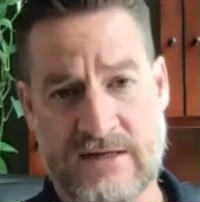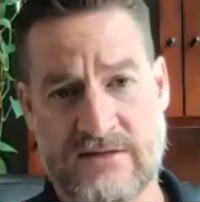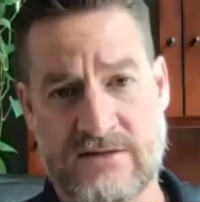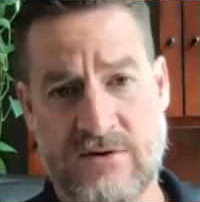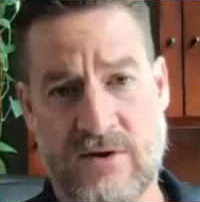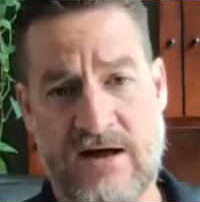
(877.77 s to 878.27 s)

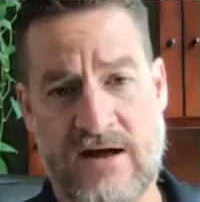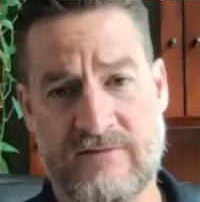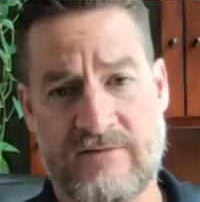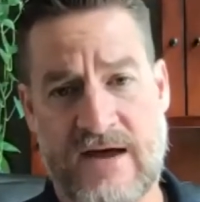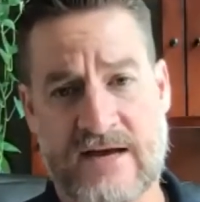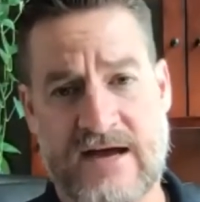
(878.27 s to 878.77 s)
So I've
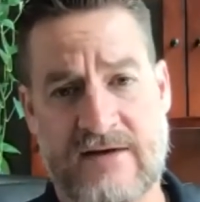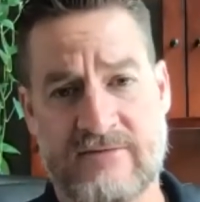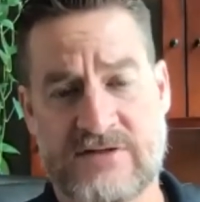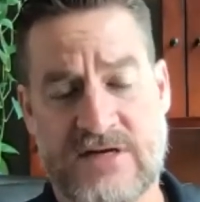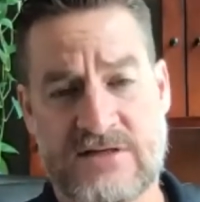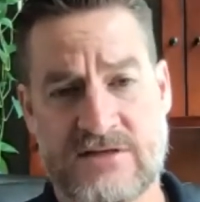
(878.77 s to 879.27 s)
had
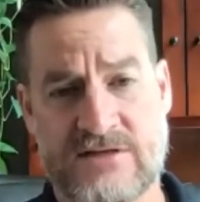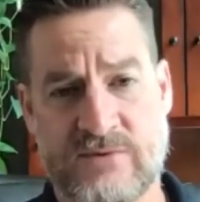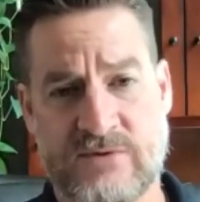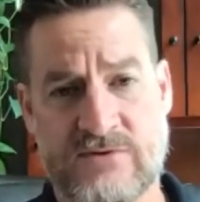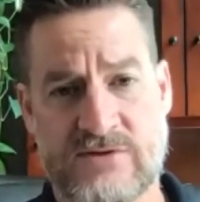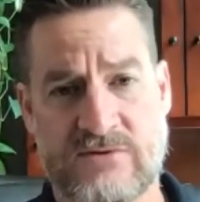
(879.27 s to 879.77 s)
conversations with
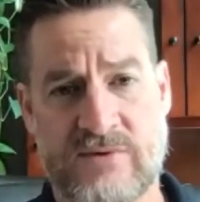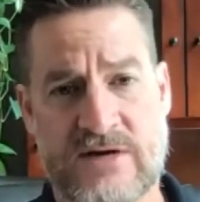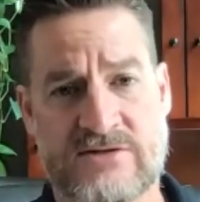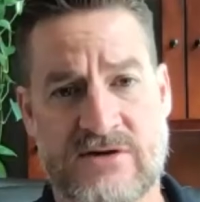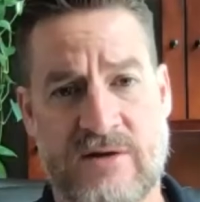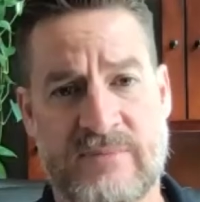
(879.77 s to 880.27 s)
those in the
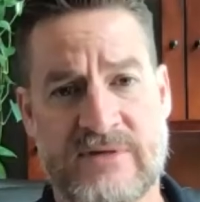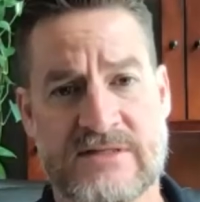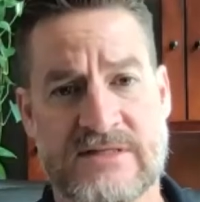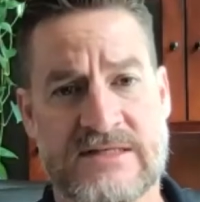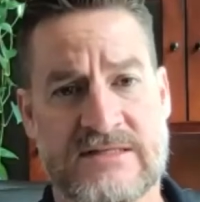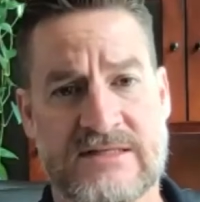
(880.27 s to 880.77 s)
restaurant
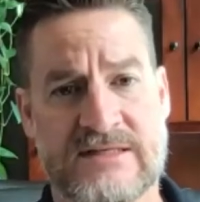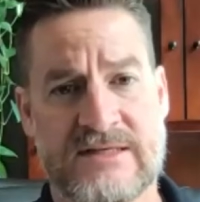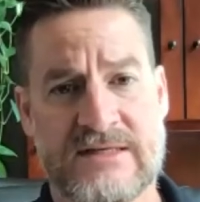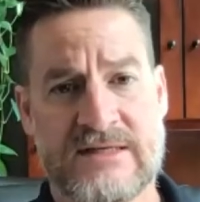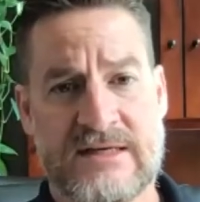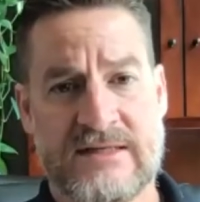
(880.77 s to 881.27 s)
business
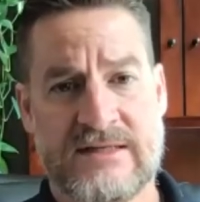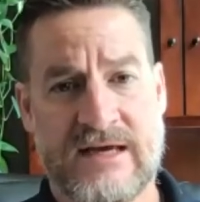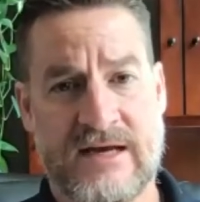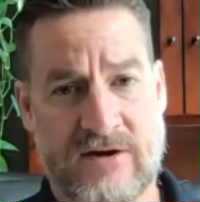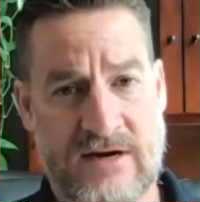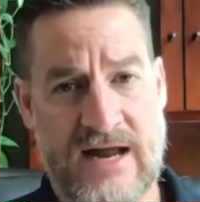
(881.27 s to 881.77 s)

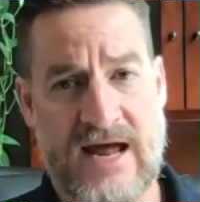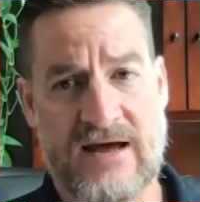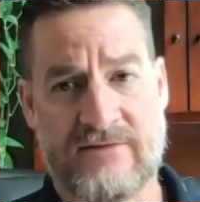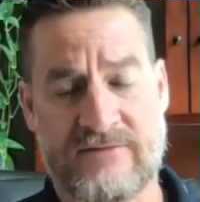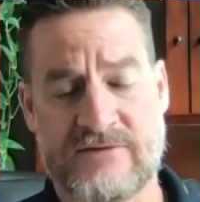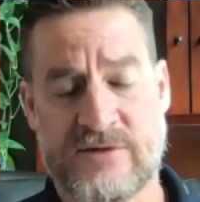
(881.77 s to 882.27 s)
that are going to
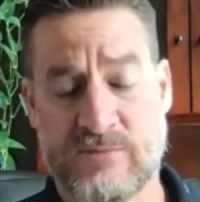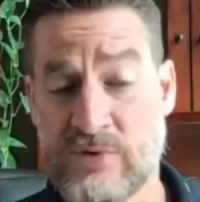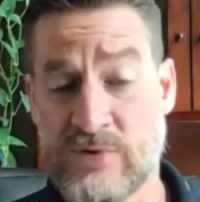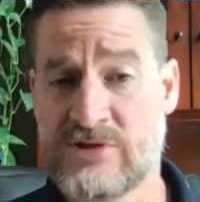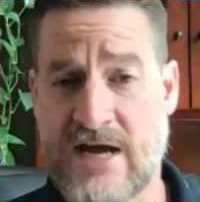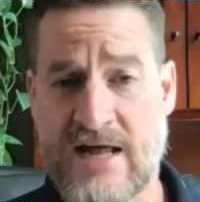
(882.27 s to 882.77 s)
have some
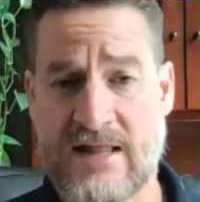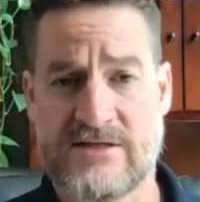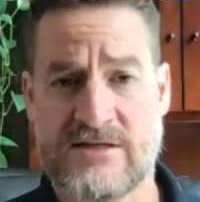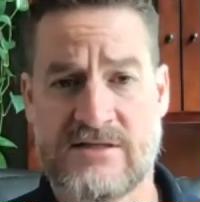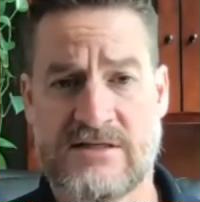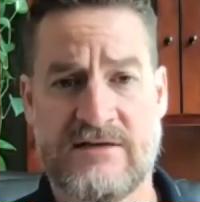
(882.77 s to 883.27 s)
real
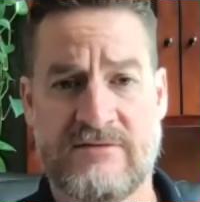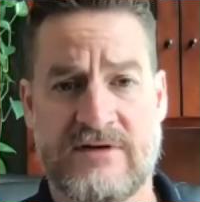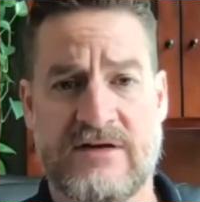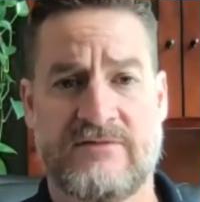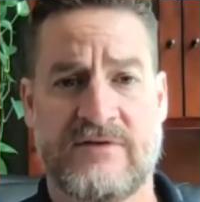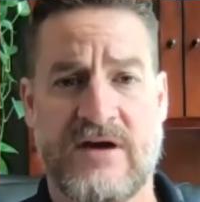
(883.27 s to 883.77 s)
challenges, even
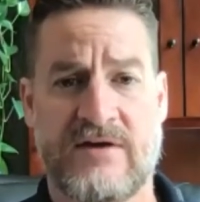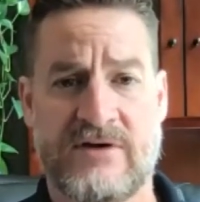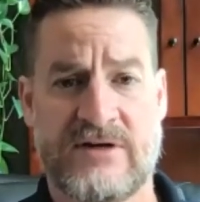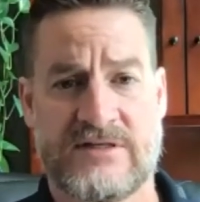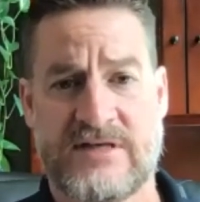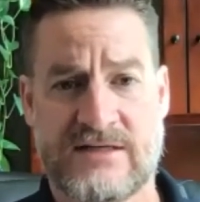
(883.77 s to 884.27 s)
if Governor
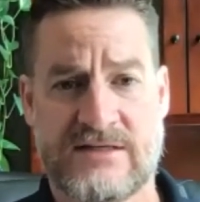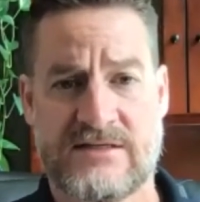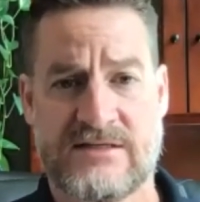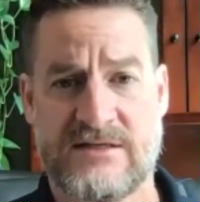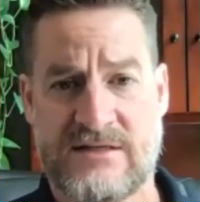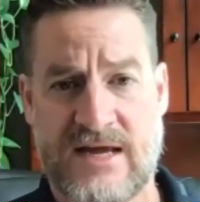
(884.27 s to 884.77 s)

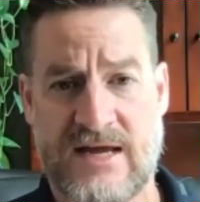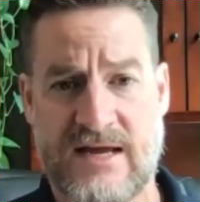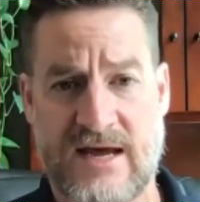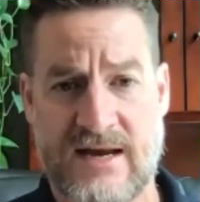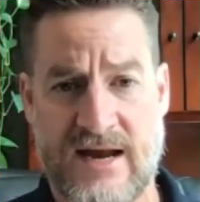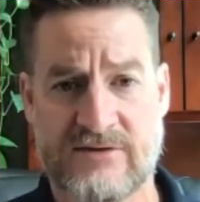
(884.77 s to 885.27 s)
DeSantis today
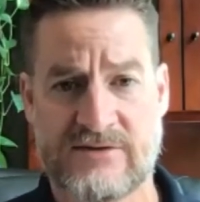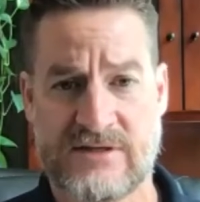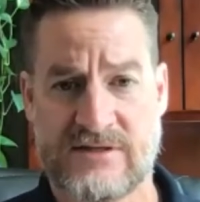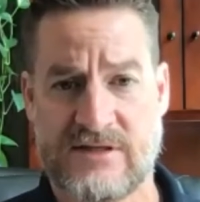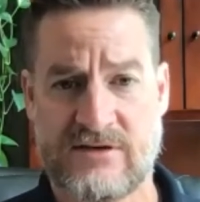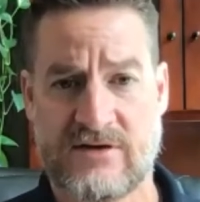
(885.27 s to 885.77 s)

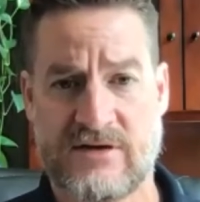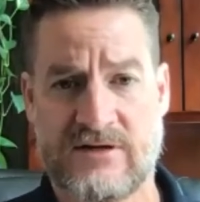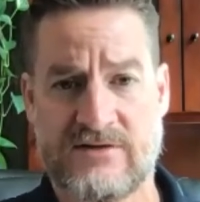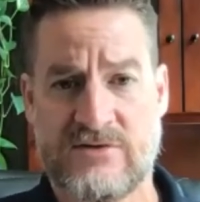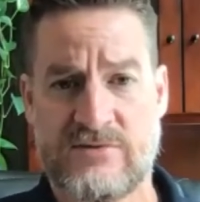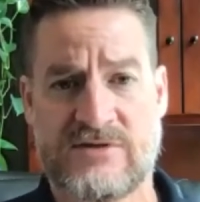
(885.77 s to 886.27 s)
announces that they're going
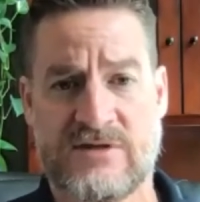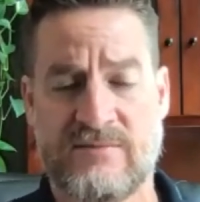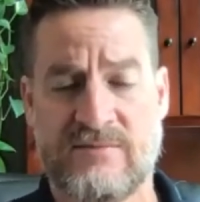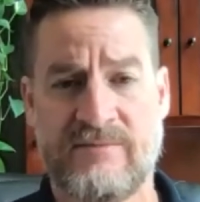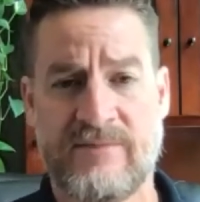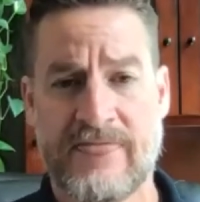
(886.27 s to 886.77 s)
to do
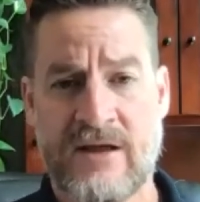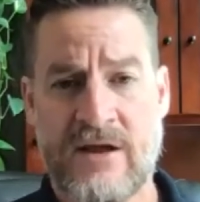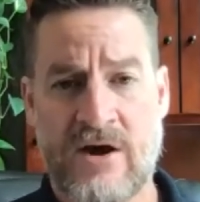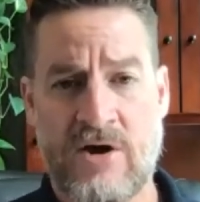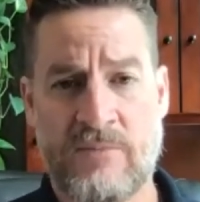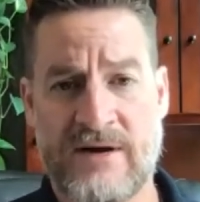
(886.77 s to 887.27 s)
some
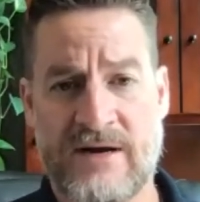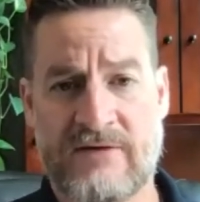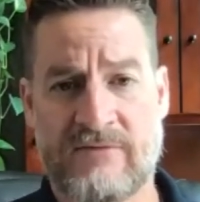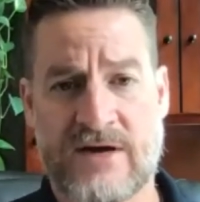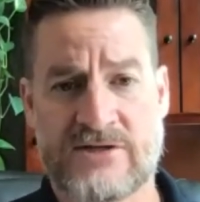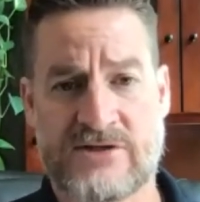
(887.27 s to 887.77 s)
opening
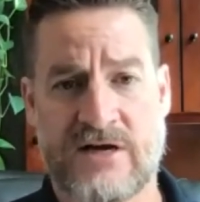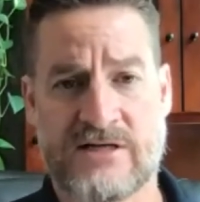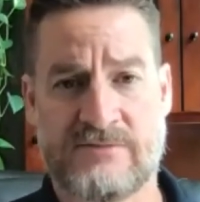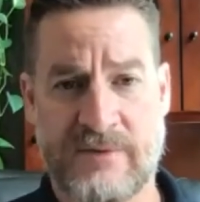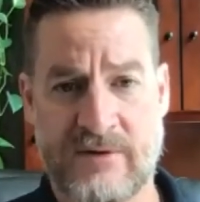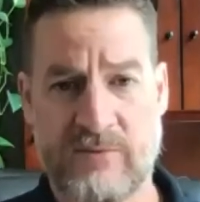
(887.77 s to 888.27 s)
of
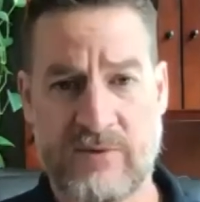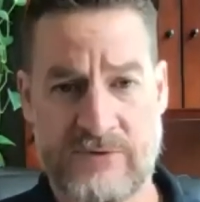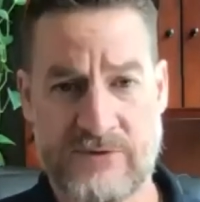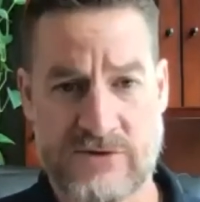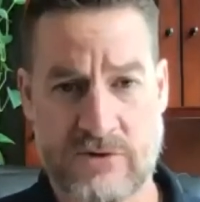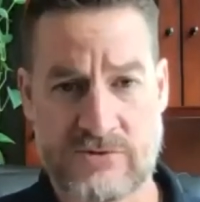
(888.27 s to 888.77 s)
restaurants, but with
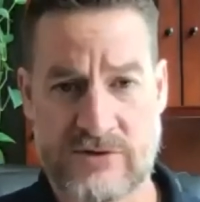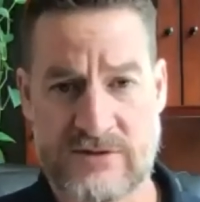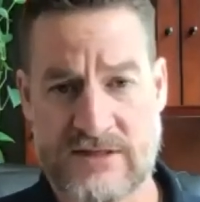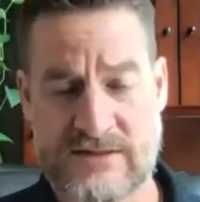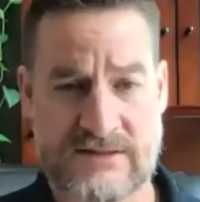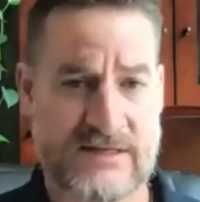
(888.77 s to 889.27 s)
the social
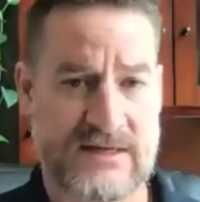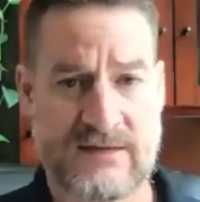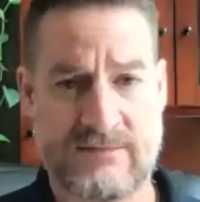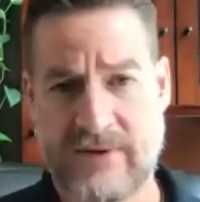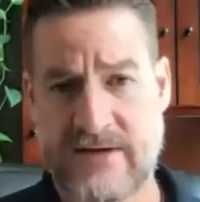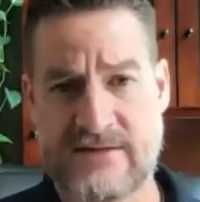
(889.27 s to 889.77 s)
distancing
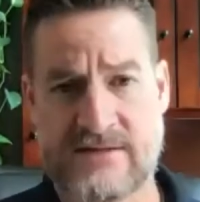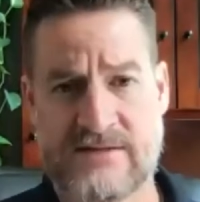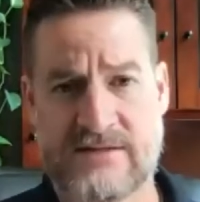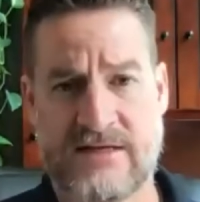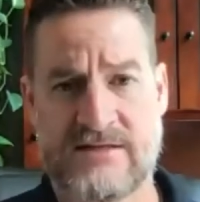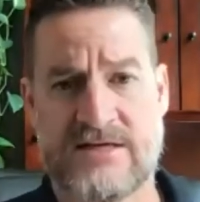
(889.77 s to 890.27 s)
in place and
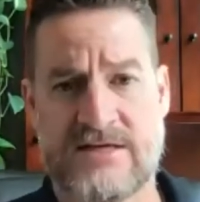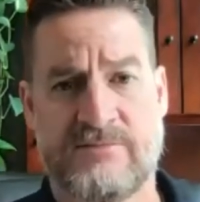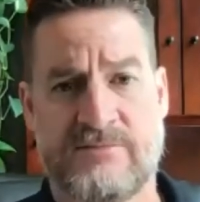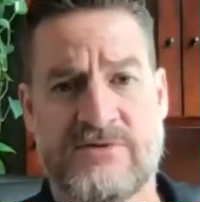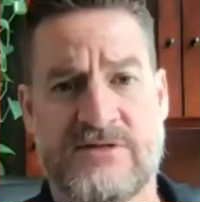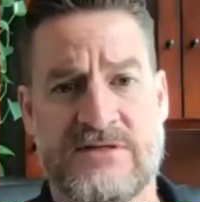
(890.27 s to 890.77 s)
sanitation
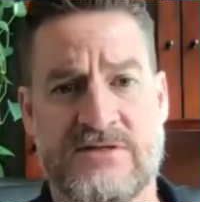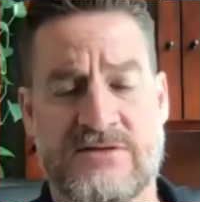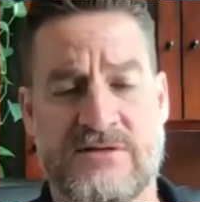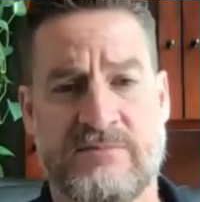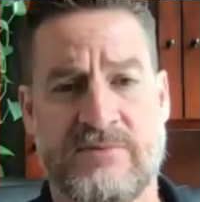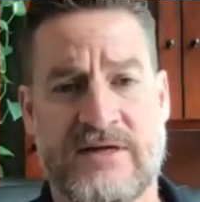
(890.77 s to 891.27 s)

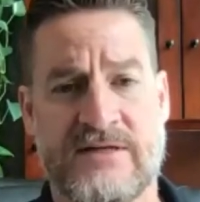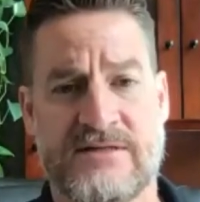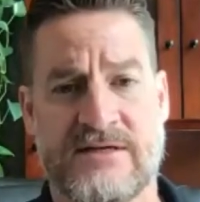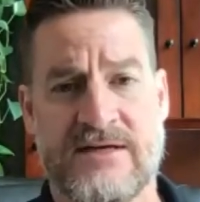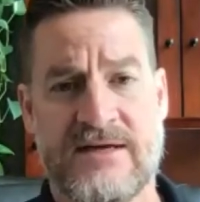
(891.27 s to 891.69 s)
procedures in place,